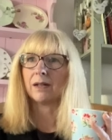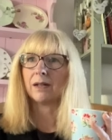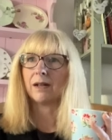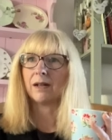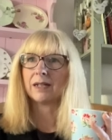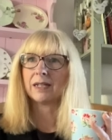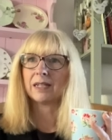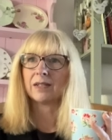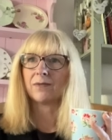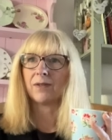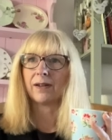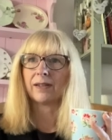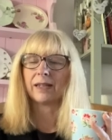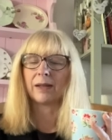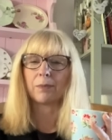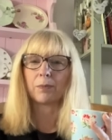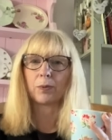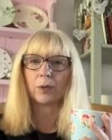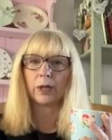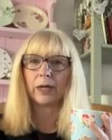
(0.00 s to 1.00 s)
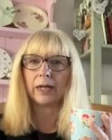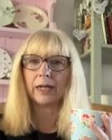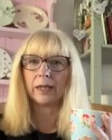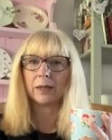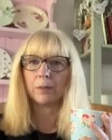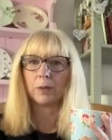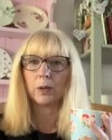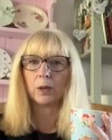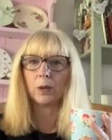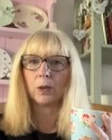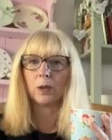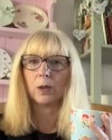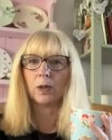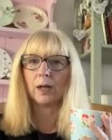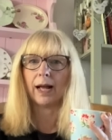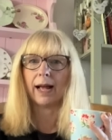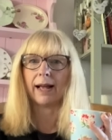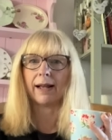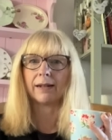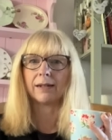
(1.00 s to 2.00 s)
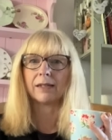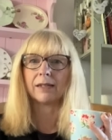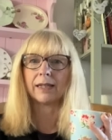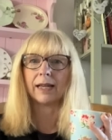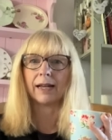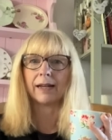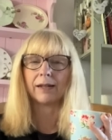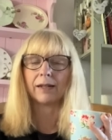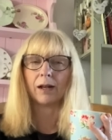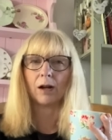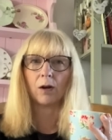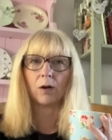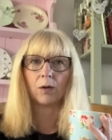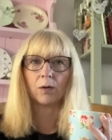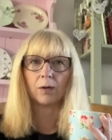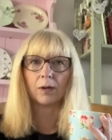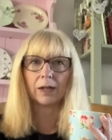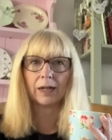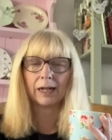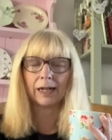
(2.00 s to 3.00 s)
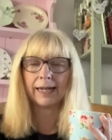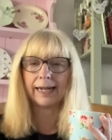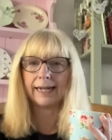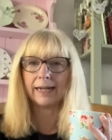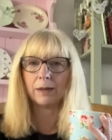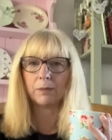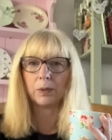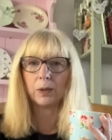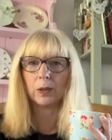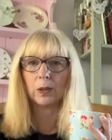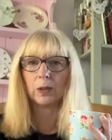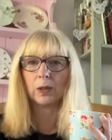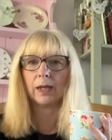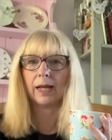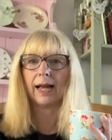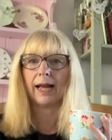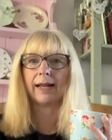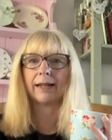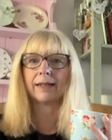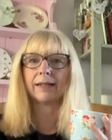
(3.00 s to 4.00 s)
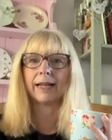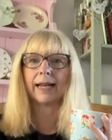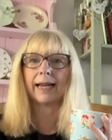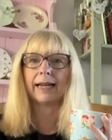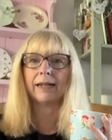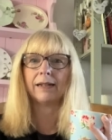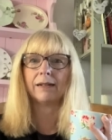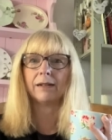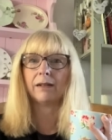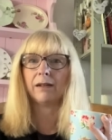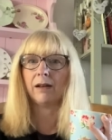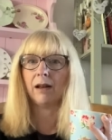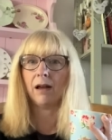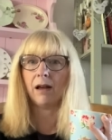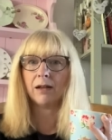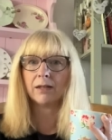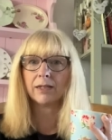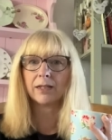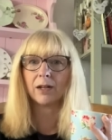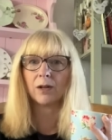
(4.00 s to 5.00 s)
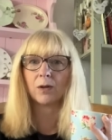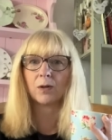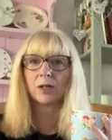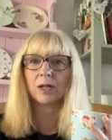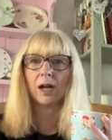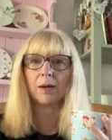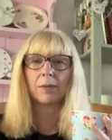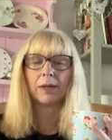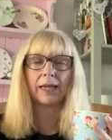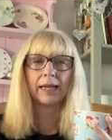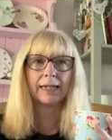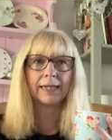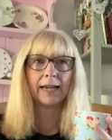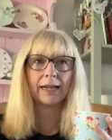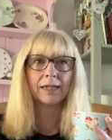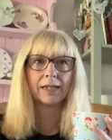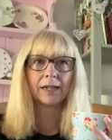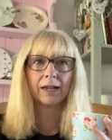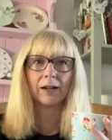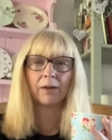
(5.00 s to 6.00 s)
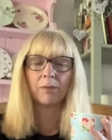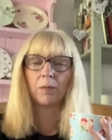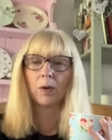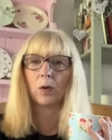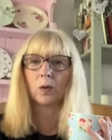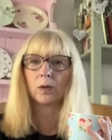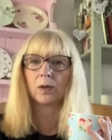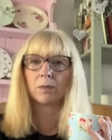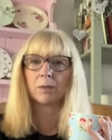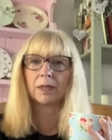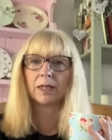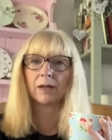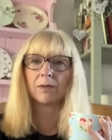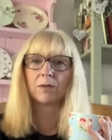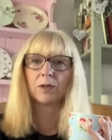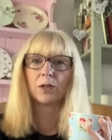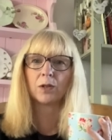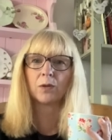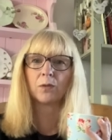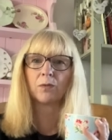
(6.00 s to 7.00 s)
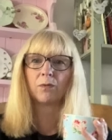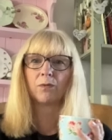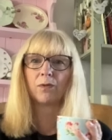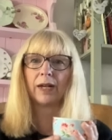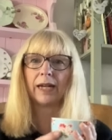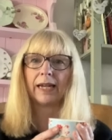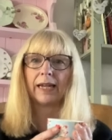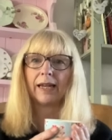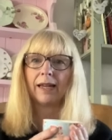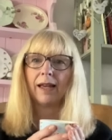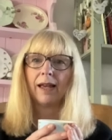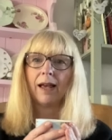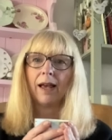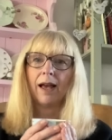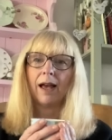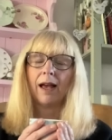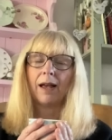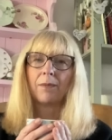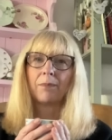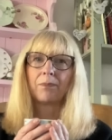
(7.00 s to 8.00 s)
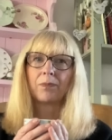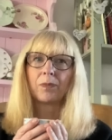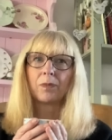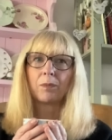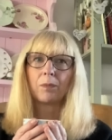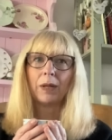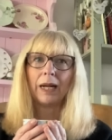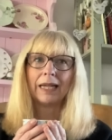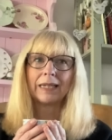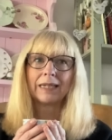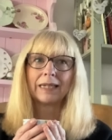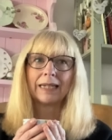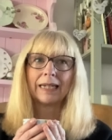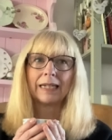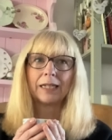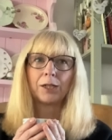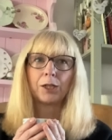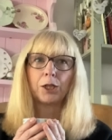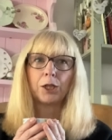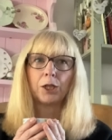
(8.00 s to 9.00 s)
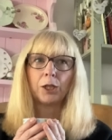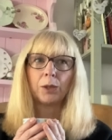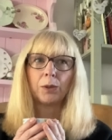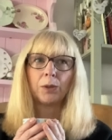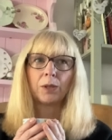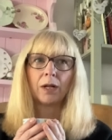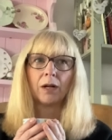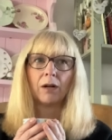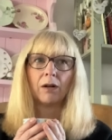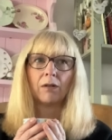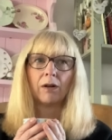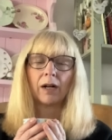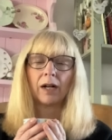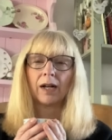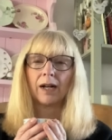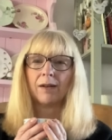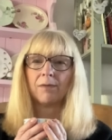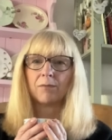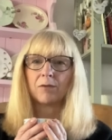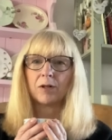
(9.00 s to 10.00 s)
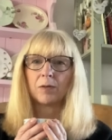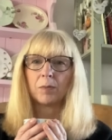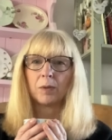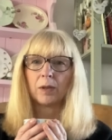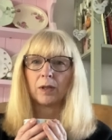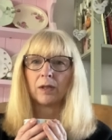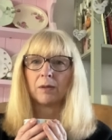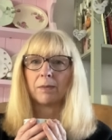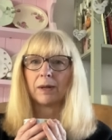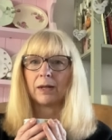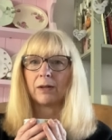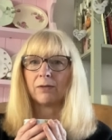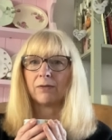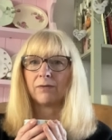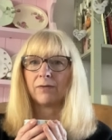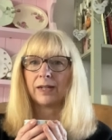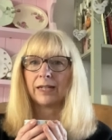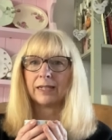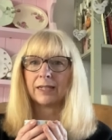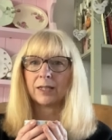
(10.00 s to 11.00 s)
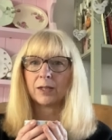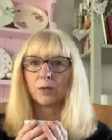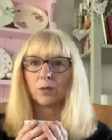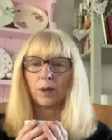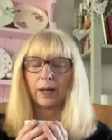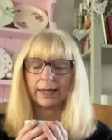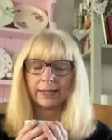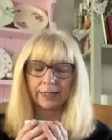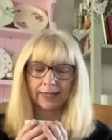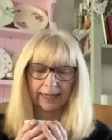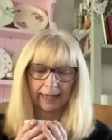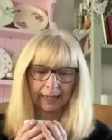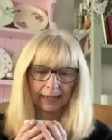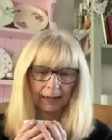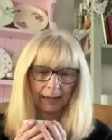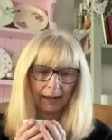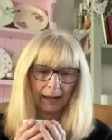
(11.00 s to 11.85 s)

I just find they're breathable and they are cleanable and they last a long time, and they tend to kind of mould themselves to your feet. Plastic shoes are uncomfortable and make your feet sweaty,